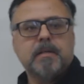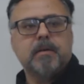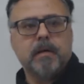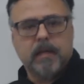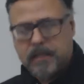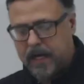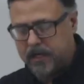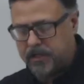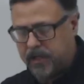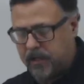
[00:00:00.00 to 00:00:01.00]
you can
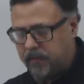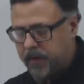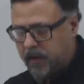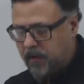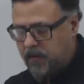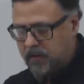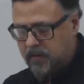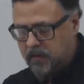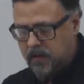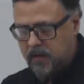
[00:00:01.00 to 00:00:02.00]
attach in the middle.
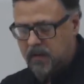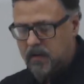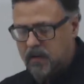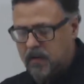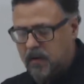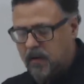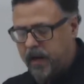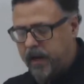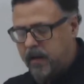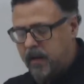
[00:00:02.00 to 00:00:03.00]
All
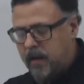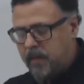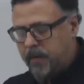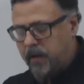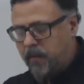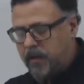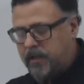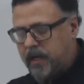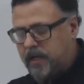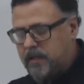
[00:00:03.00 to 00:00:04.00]
right? But I want
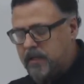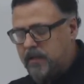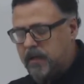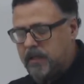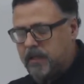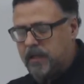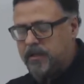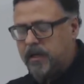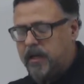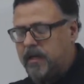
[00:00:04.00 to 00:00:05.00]
you guys to
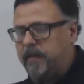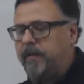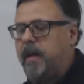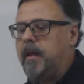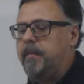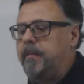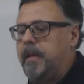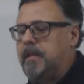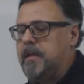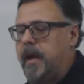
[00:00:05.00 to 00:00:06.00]
essentially develop
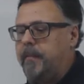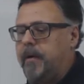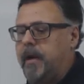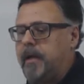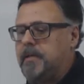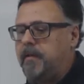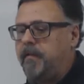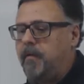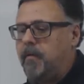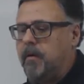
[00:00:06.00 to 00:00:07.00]
these hybridized
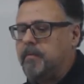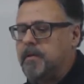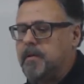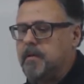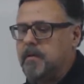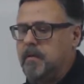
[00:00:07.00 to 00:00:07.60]
forms